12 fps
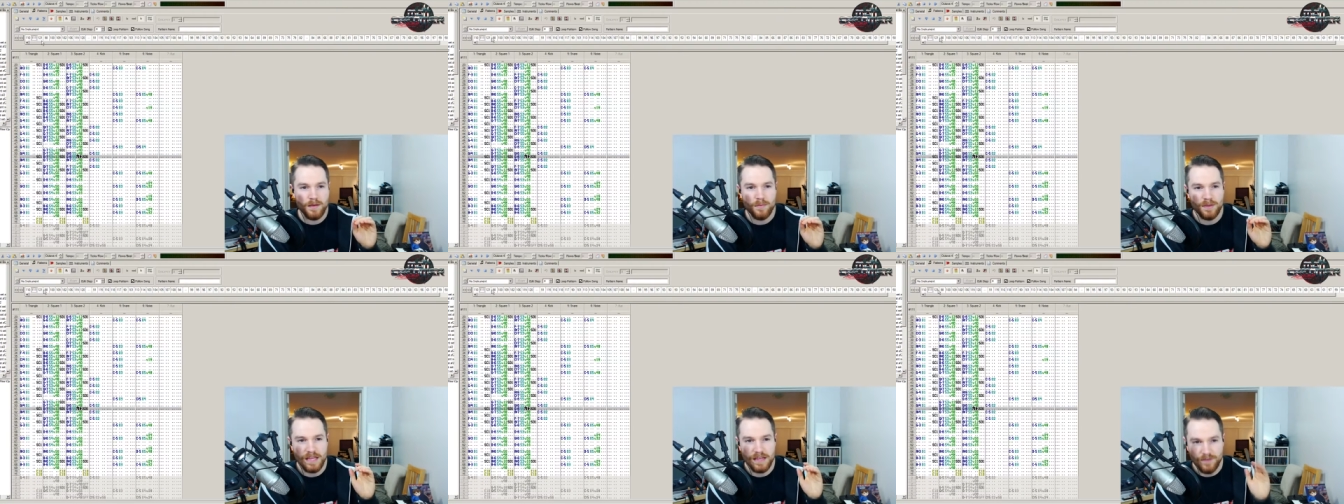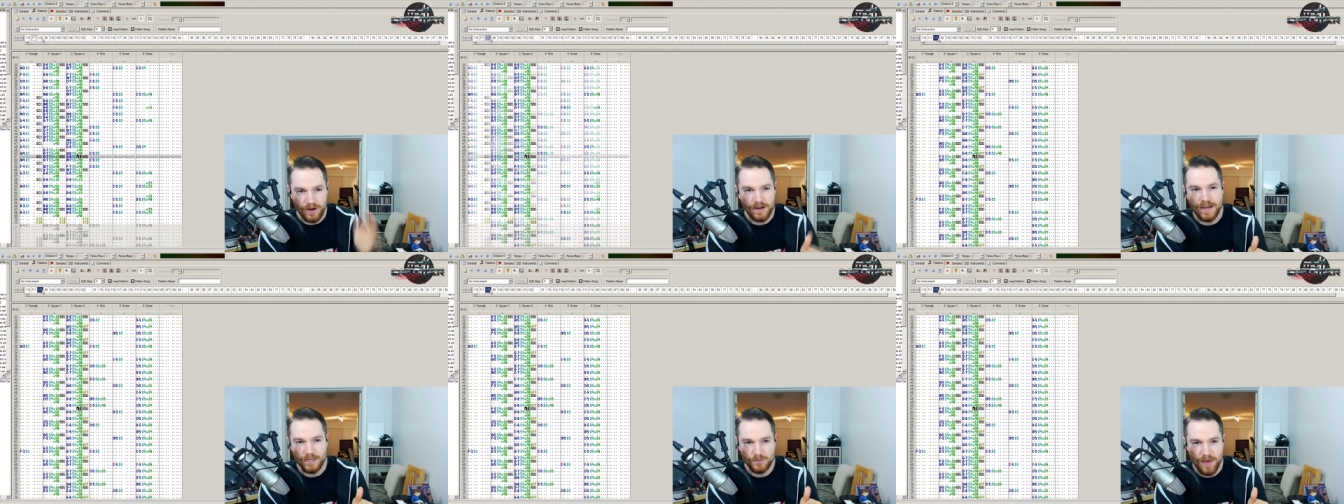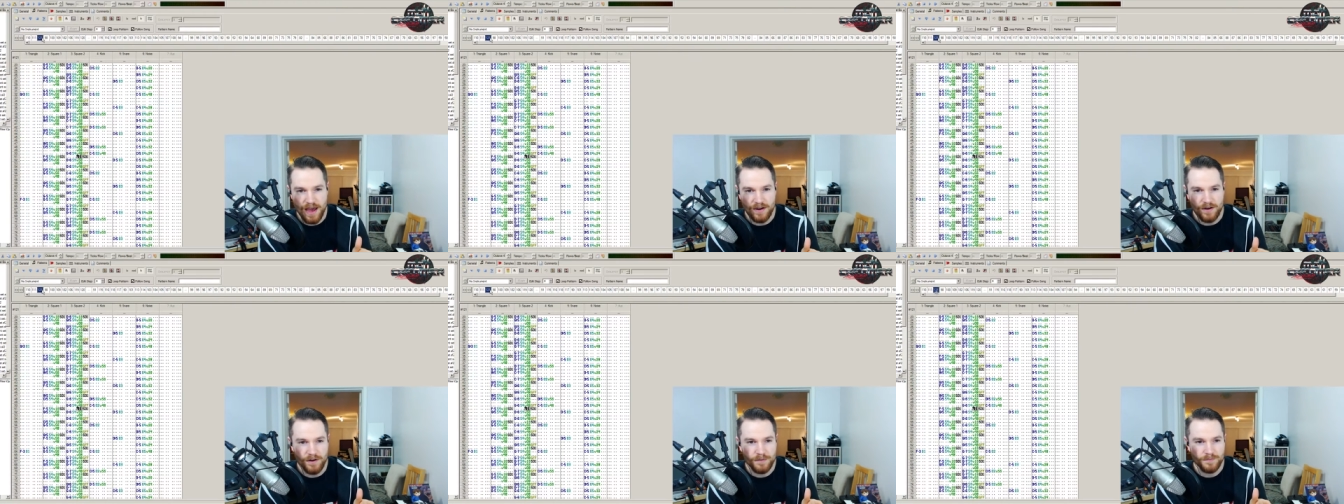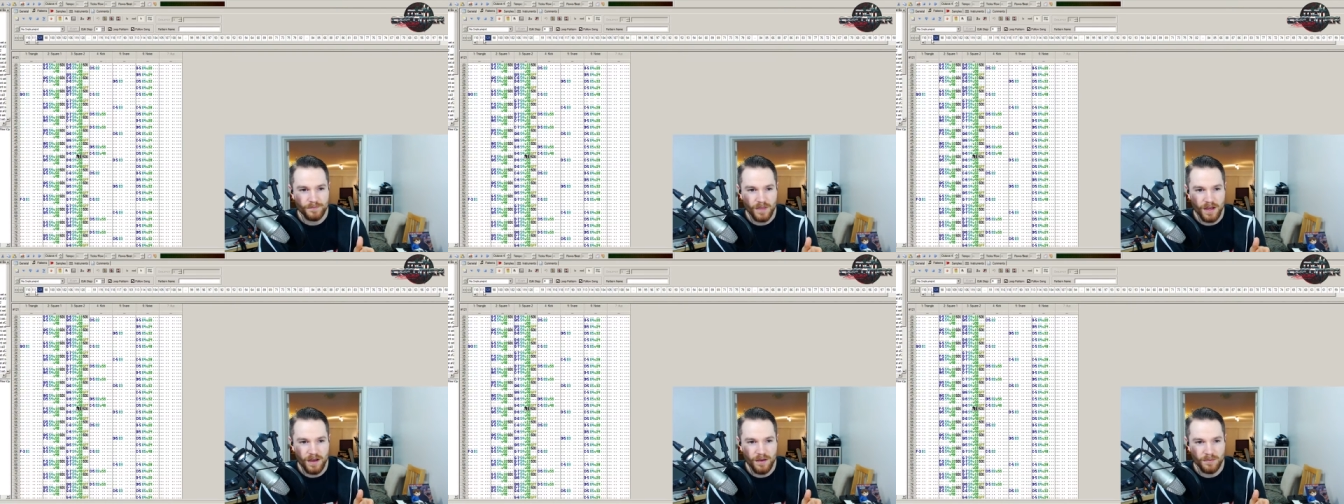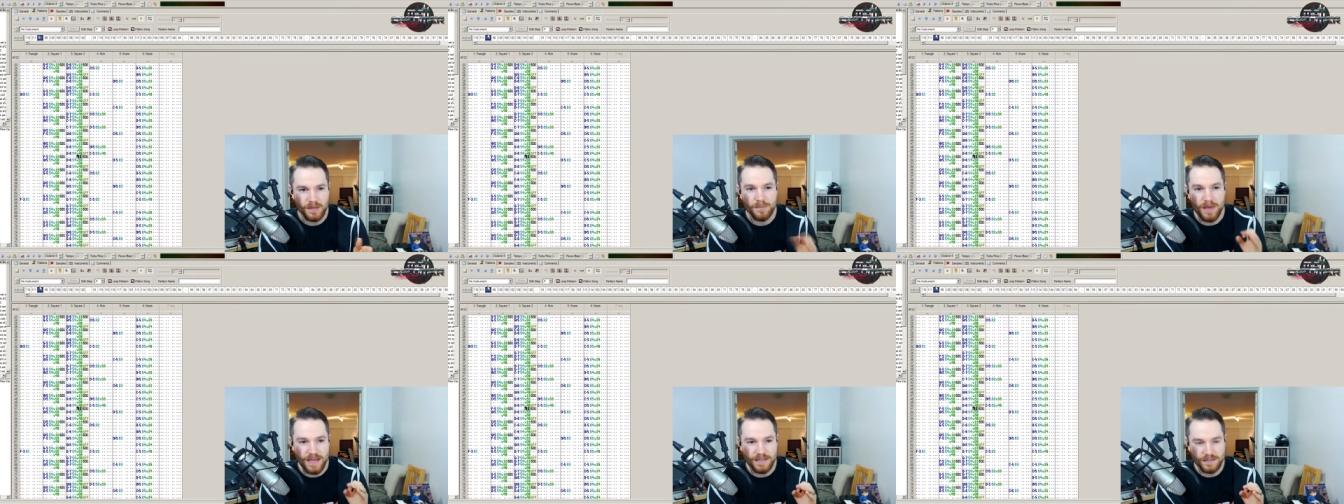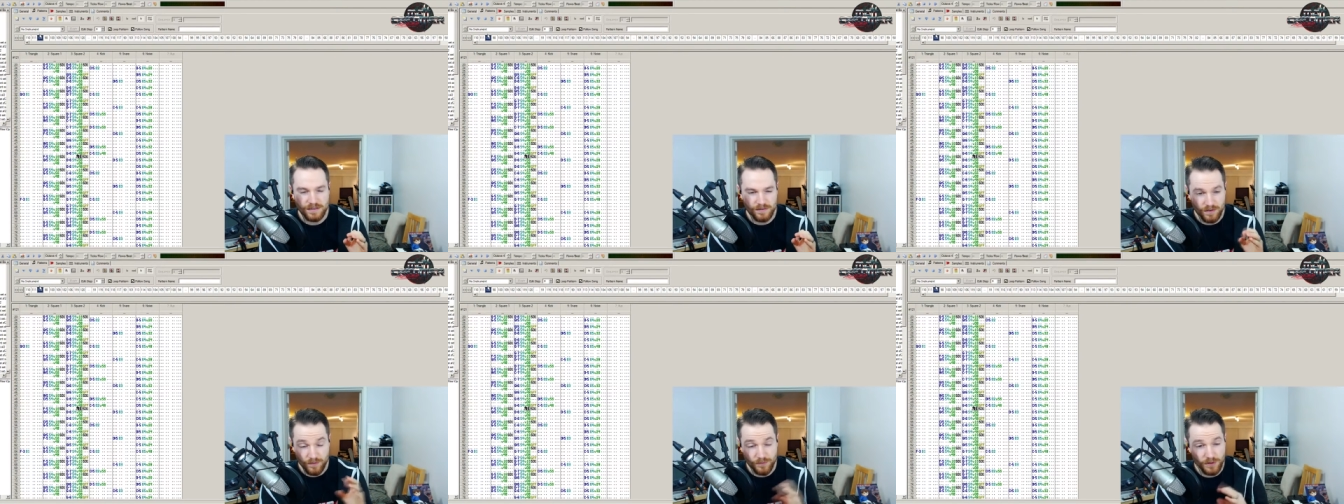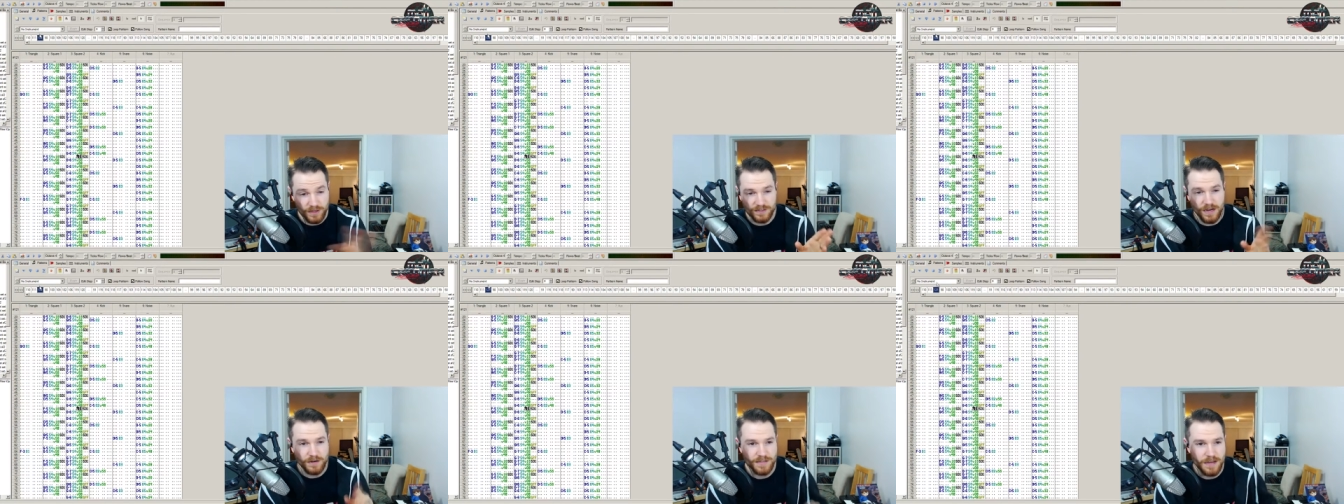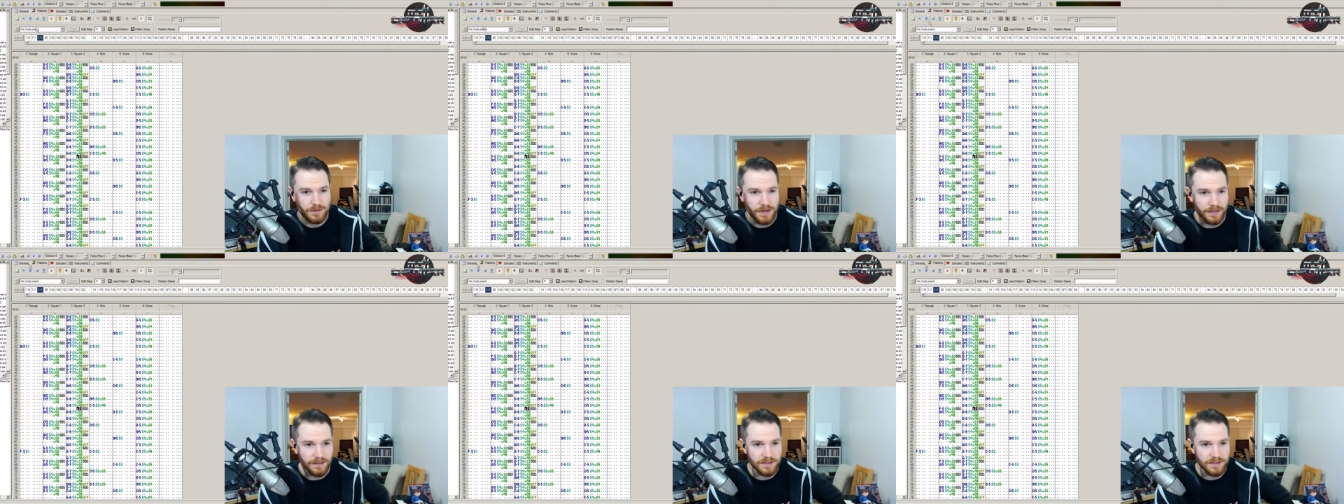but then the very next pattern, um, the bass for the entire soundtrack,